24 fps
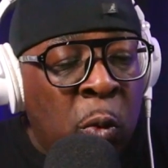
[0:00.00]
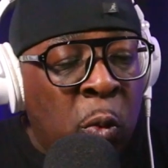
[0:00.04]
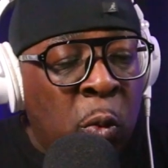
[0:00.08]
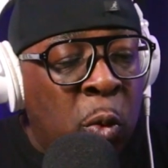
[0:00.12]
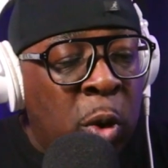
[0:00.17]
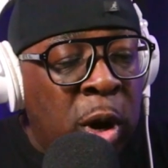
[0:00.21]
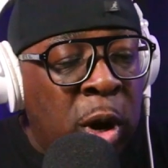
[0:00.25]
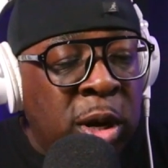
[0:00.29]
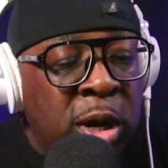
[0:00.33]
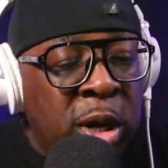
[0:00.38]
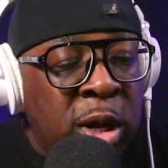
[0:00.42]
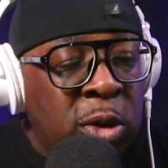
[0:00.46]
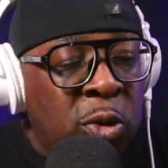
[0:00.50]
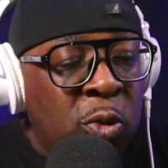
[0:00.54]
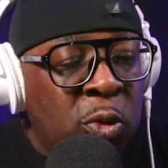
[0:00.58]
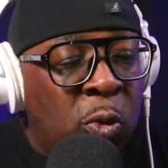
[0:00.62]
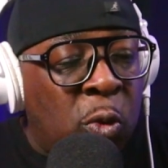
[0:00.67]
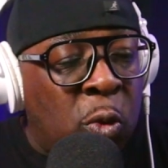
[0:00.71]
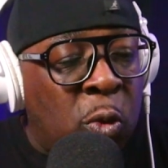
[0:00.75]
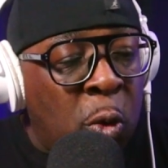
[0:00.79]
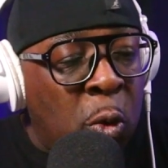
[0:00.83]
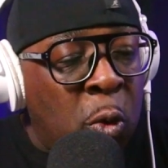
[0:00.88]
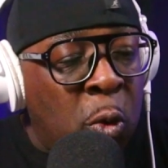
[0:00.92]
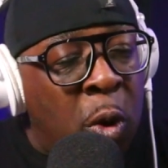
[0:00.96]
Where did you
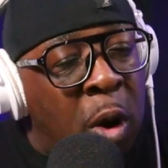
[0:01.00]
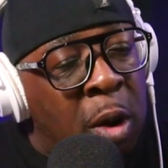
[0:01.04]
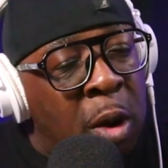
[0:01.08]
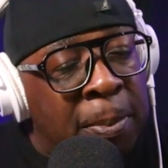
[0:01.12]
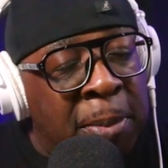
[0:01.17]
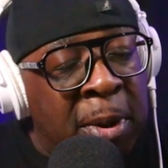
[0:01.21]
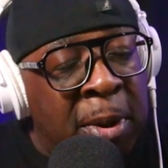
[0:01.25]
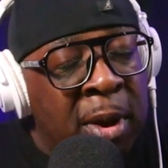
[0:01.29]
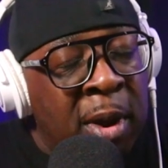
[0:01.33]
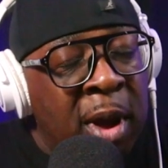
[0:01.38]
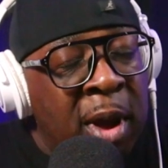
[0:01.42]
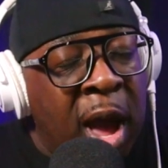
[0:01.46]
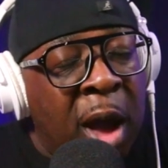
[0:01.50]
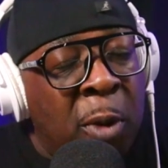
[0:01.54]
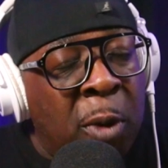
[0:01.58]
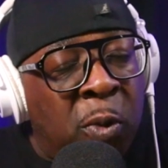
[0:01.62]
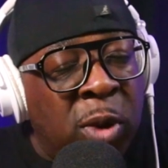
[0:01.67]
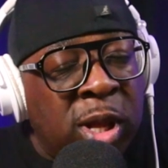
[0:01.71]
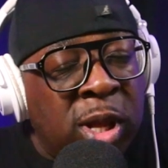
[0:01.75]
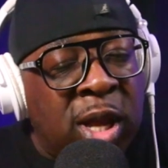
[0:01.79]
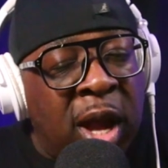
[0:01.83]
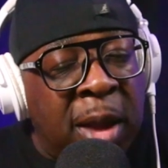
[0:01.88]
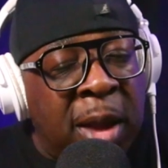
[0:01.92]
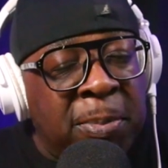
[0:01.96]
grow up and
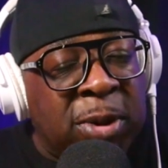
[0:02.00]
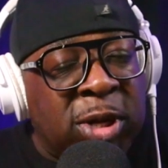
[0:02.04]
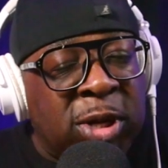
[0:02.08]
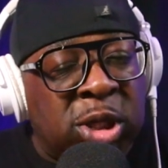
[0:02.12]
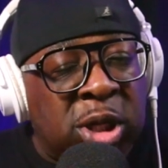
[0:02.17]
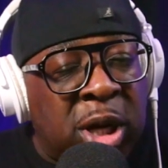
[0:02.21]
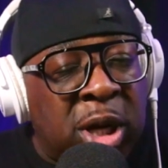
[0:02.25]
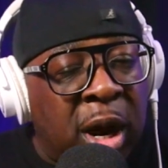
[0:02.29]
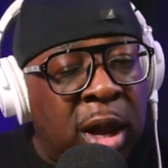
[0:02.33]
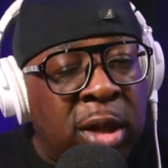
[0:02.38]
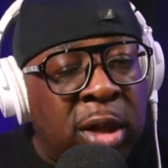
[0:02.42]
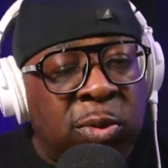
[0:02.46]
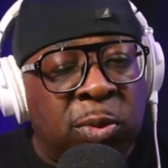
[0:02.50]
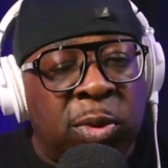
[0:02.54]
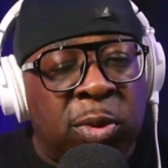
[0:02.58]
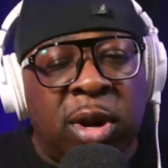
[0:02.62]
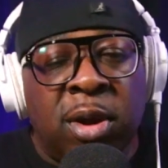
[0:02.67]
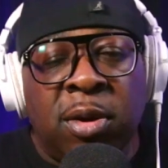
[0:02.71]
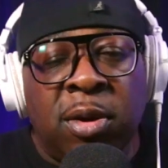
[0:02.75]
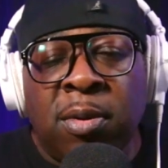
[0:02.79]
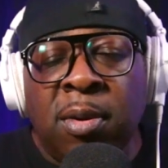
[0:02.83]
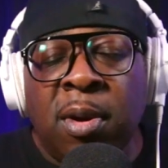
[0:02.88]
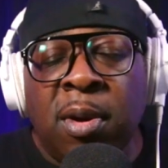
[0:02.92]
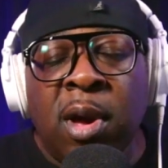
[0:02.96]
what type of child were
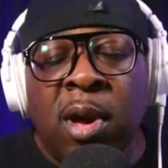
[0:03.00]
you?